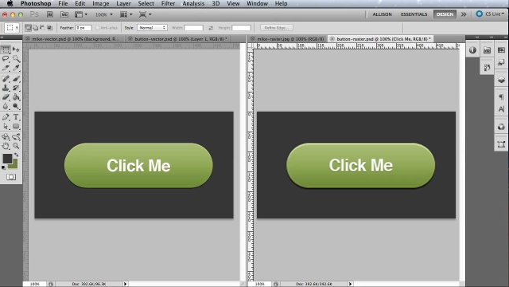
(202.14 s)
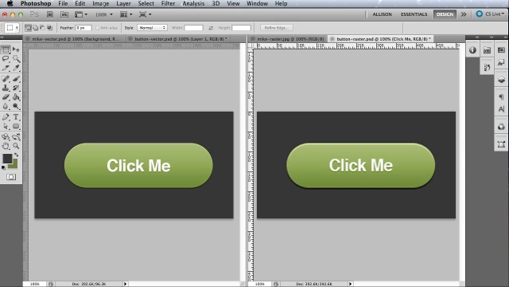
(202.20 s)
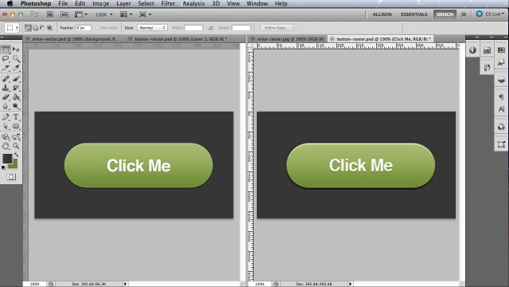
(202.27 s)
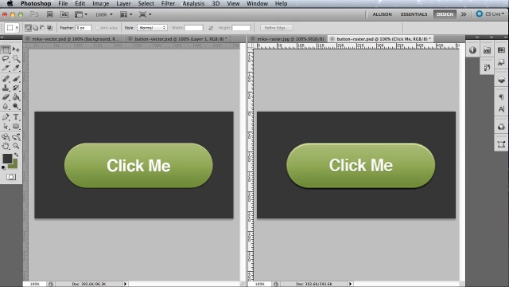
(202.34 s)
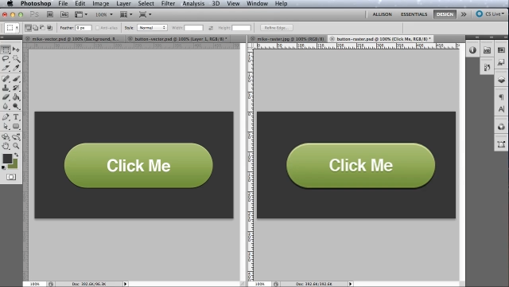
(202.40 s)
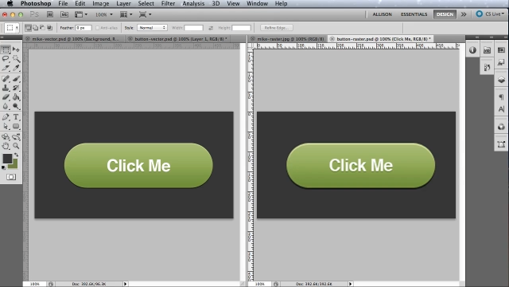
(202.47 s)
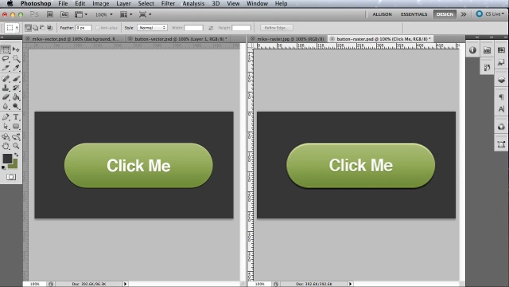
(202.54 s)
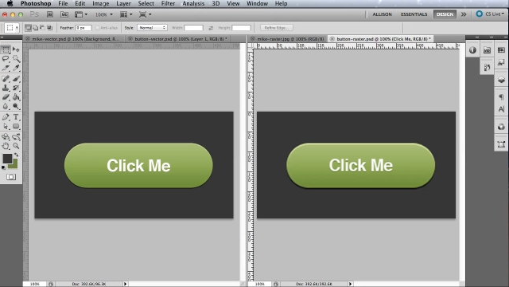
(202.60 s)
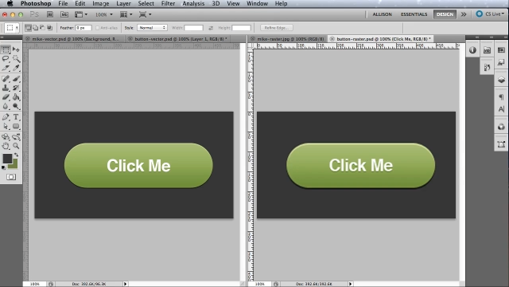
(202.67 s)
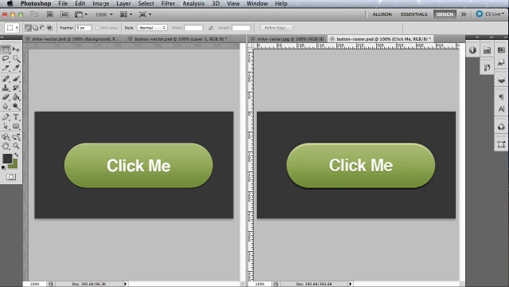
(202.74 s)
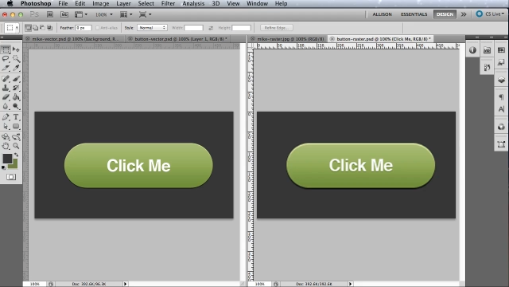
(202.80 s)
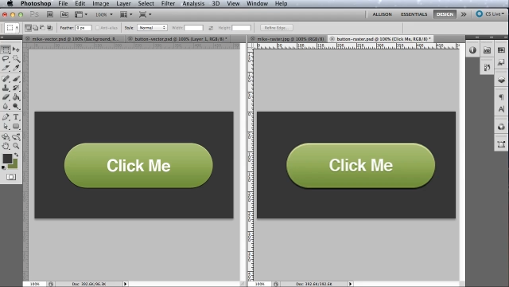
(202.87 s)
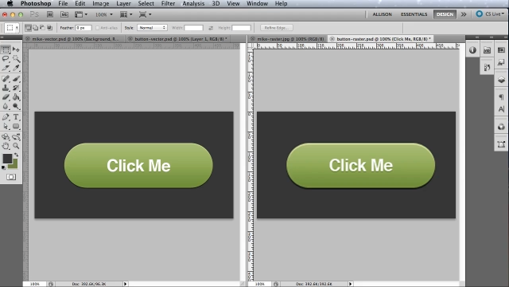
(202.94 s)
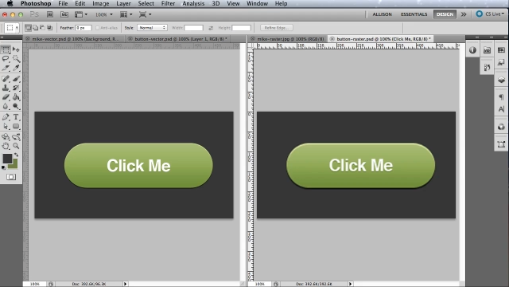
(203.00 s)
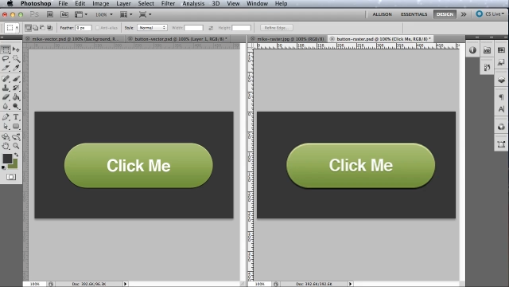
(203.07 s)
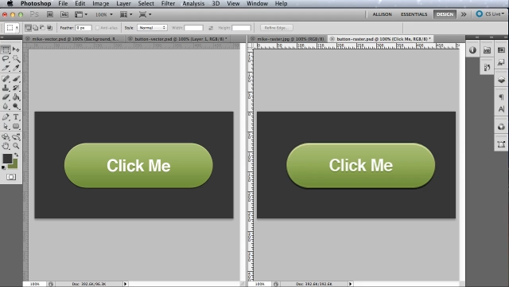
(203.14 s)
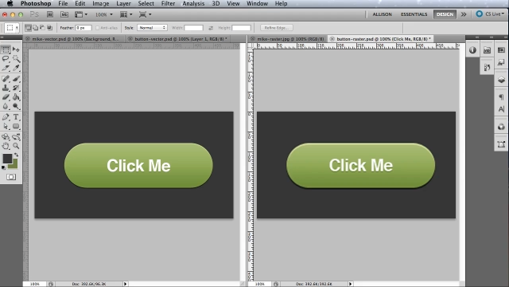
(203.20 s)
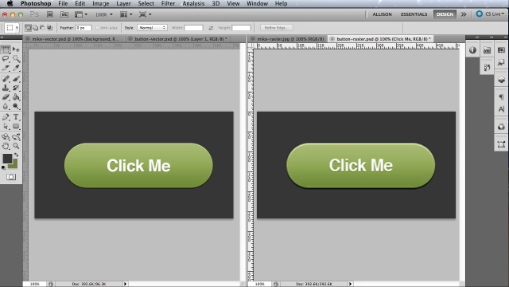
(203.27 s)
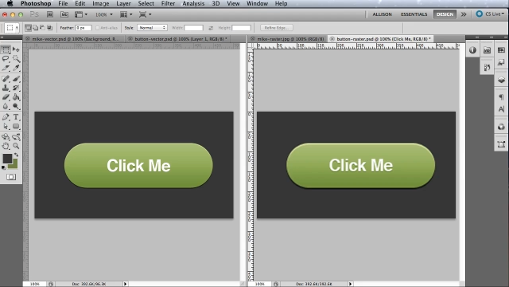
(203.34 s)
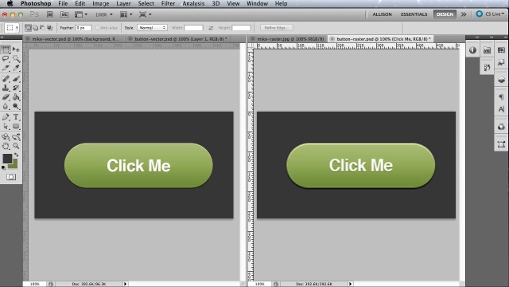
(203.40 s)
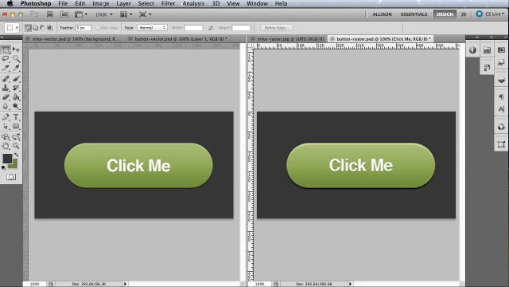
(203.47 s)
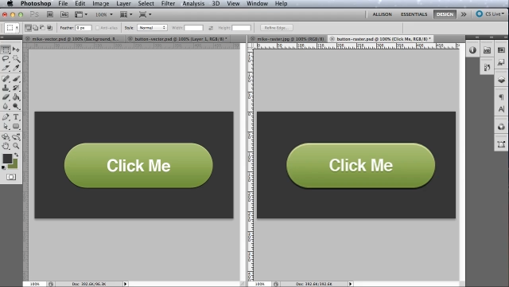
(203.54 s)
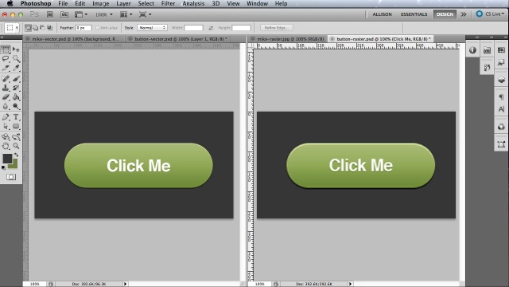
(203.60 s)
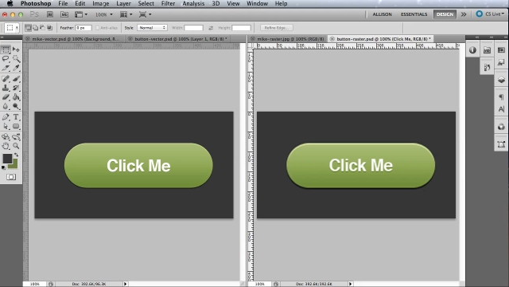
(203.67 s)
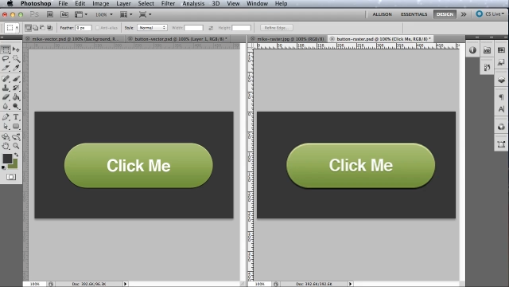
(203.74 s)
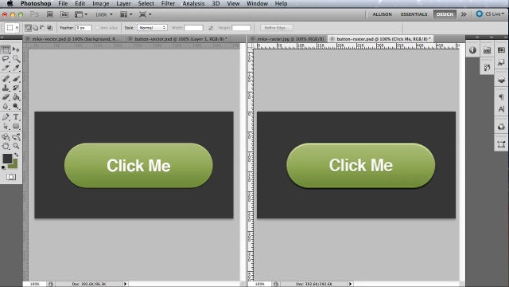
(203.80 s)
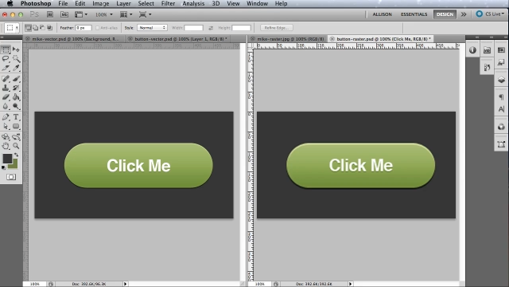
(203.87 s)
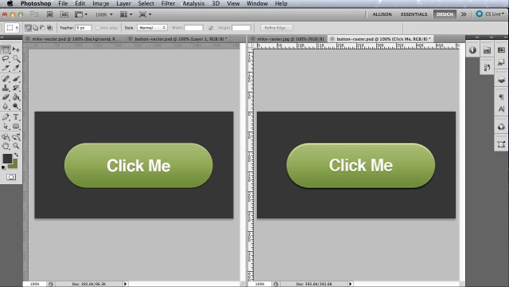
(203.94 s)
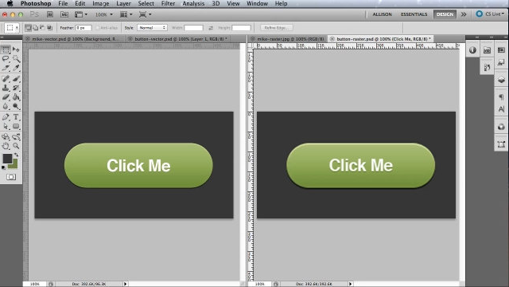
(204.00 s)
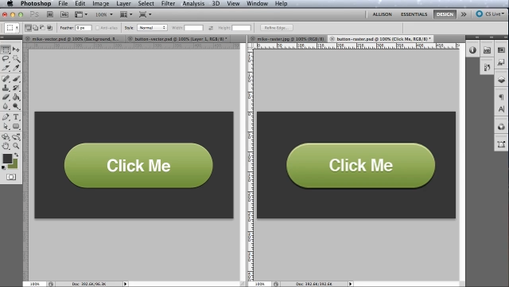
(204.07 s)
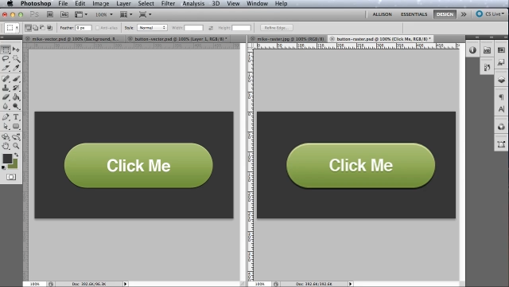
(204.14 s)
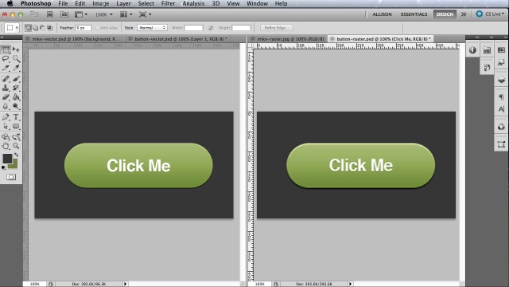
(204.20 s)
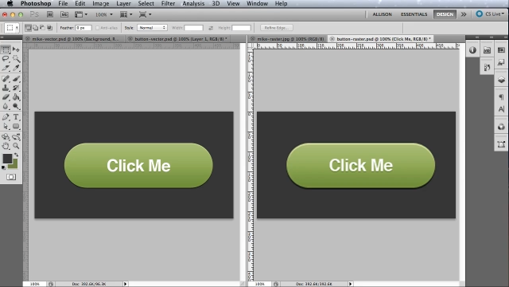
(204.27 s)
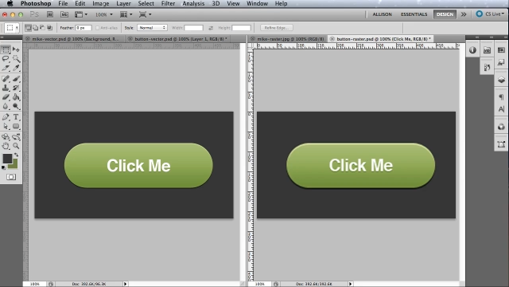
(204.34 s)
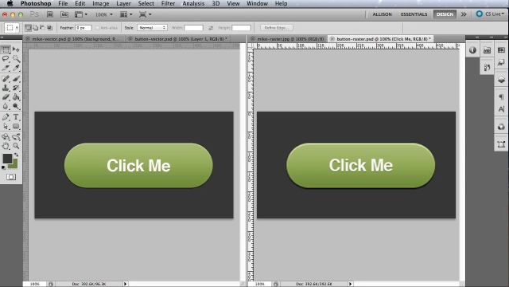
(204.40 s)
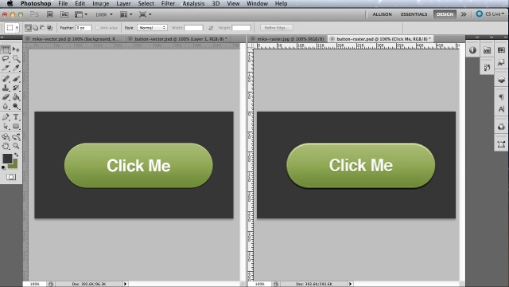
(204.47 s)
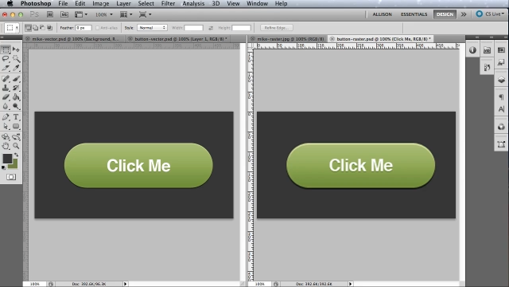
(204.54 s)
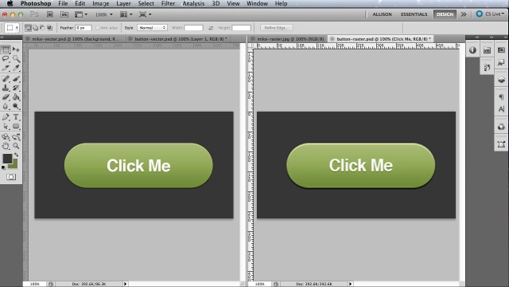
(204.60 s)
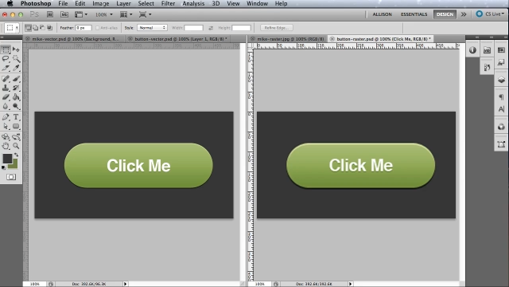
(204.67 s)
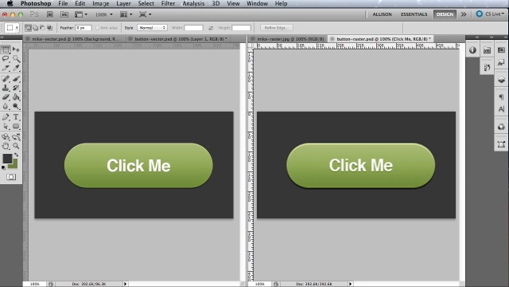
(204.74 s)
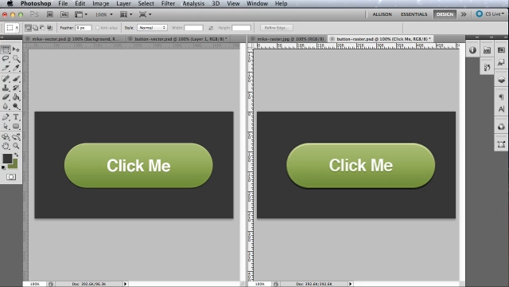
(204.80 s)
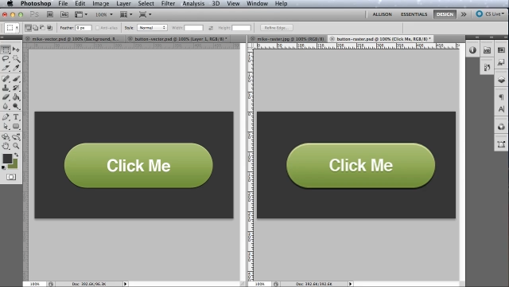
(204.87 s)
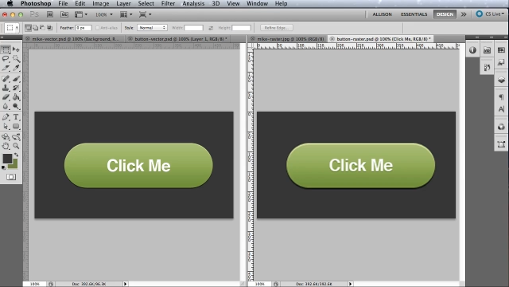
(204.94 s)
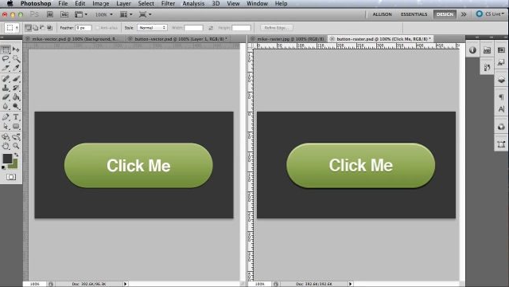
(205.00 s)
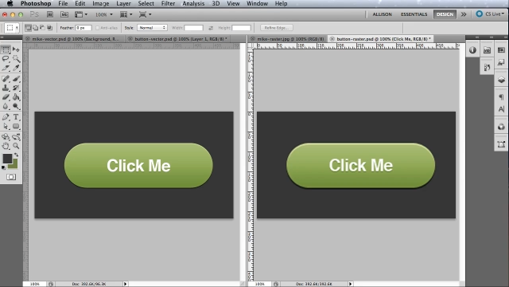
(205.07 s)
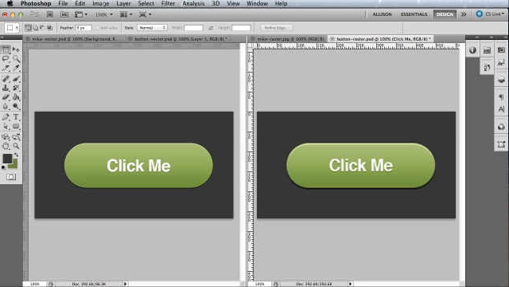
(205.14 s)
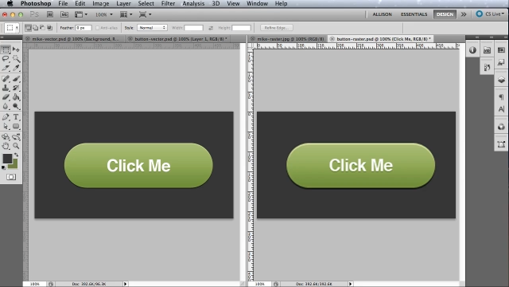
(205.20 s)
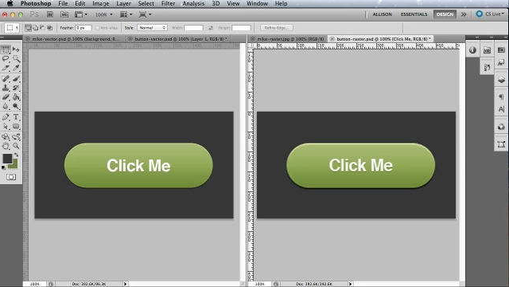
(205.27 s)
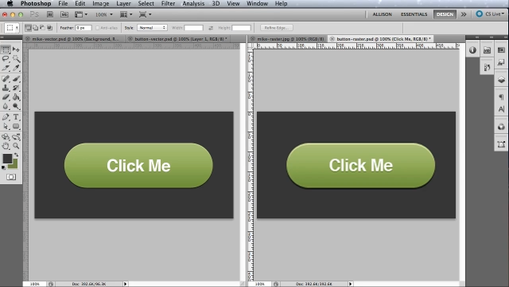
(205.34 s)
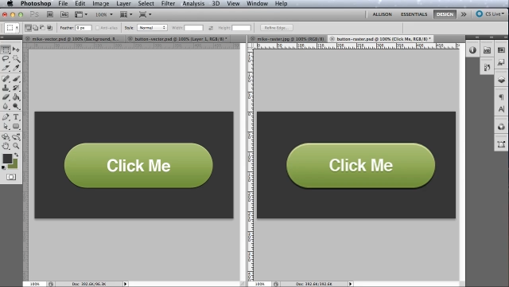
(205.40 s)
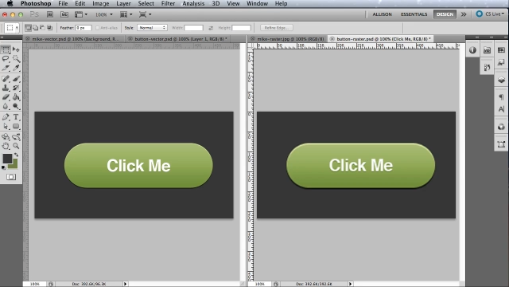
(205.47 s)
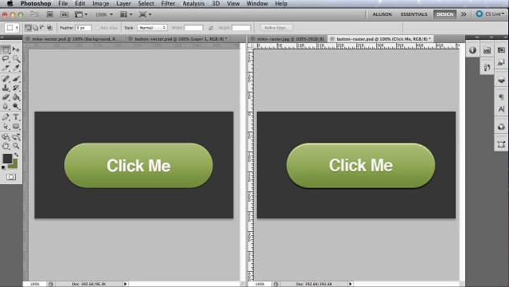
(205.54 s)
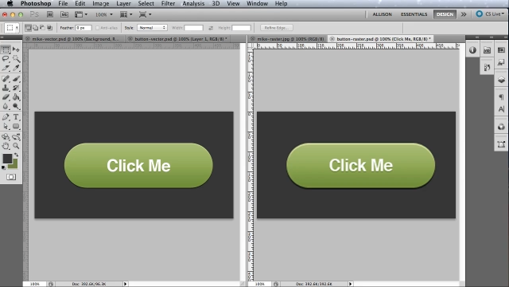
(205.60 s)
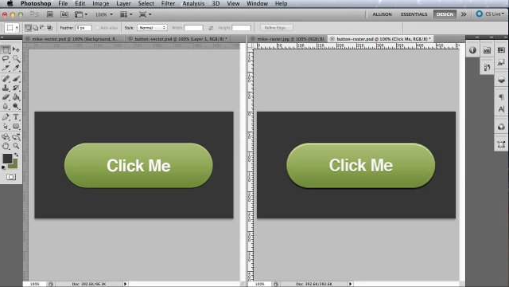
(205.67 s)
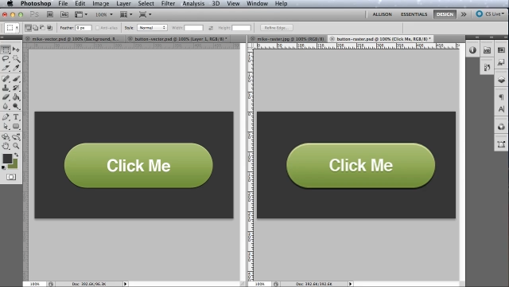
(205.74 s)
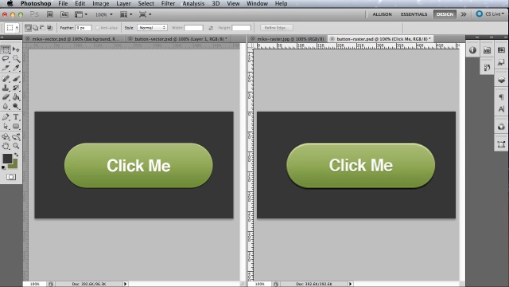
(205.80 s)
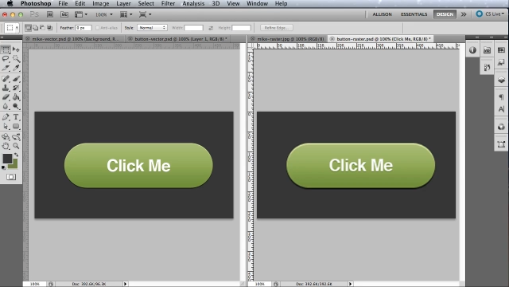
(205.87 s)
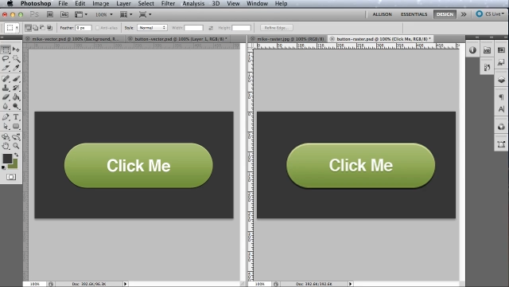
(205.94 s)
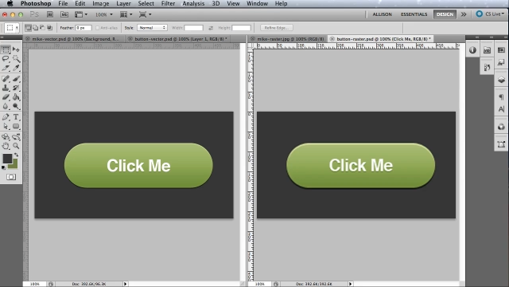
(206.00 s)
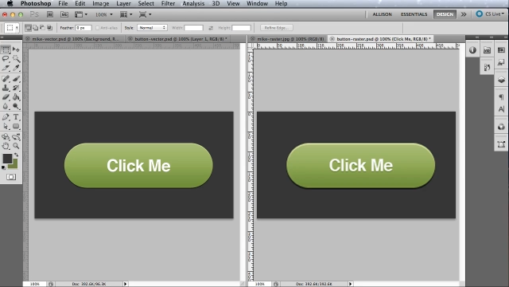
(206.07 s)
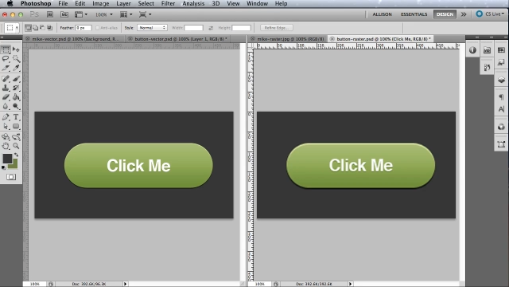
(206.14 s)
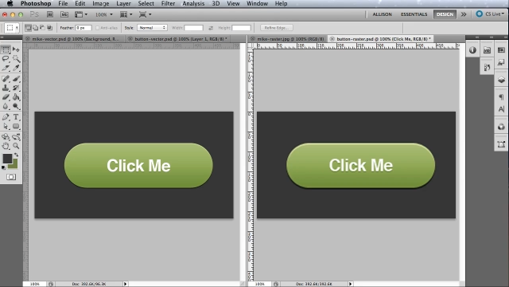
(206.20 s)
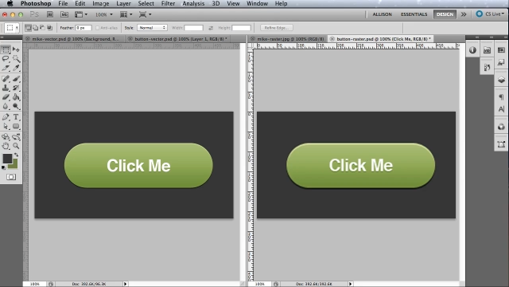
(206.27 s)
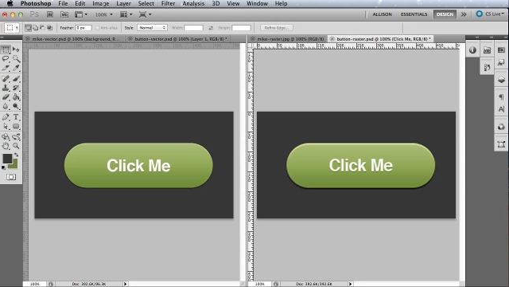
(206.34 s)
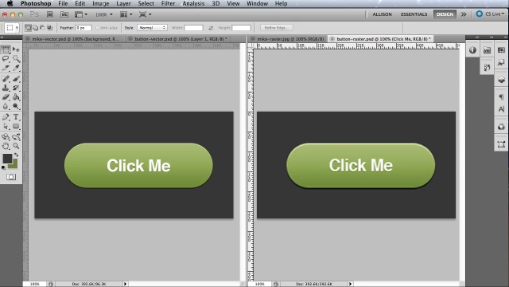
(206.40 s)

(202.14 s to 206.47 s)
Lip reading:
(no speaker visible)